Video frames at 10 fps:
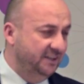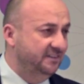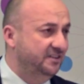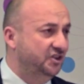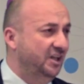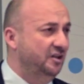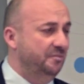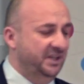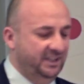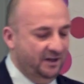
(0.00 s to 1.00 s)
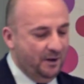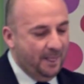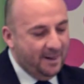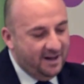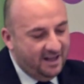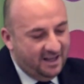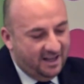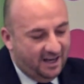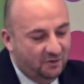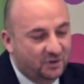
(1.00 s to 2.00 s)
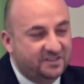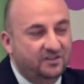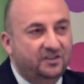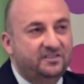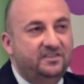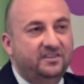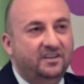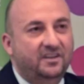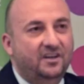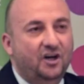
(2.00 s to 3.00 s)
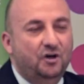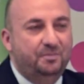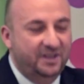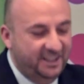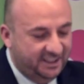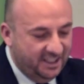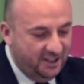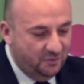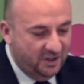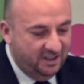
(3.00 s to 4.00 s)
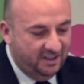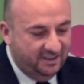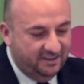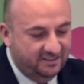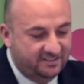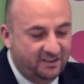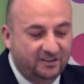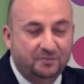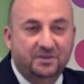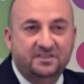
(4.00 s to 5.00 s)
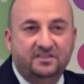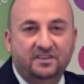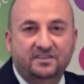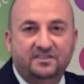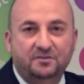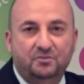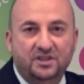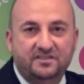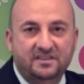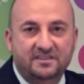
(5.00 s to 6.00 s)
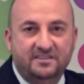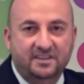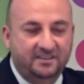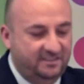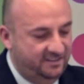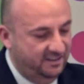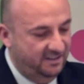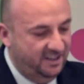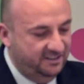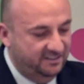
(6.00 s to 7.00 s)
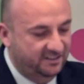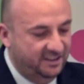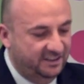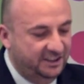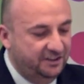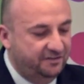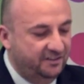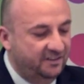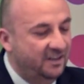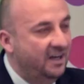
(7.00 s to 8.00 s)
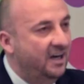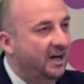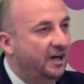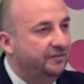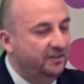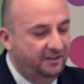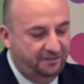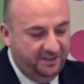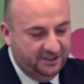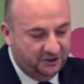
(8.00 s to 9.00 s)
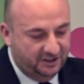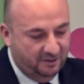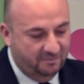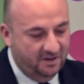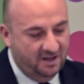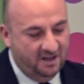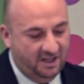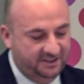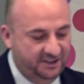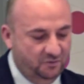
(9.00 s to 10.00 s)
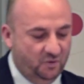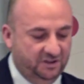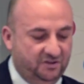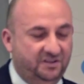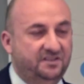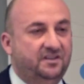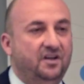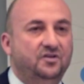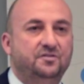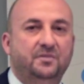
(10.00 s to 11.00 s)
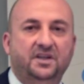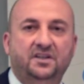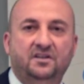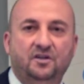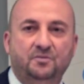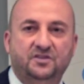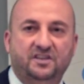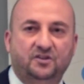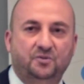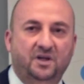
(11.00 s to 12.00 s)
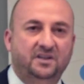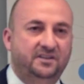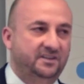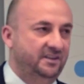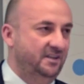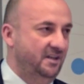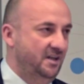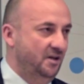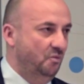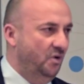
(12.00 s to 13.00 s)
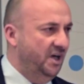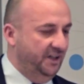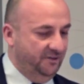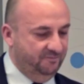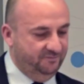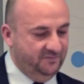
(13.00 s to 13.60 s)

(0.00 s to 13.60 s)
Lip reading: Ladies and gentlemen, I was not openly gay when I started my studies in Brussels and London, and even after I finished them, I didn't want to disclose my homosexuality. Why?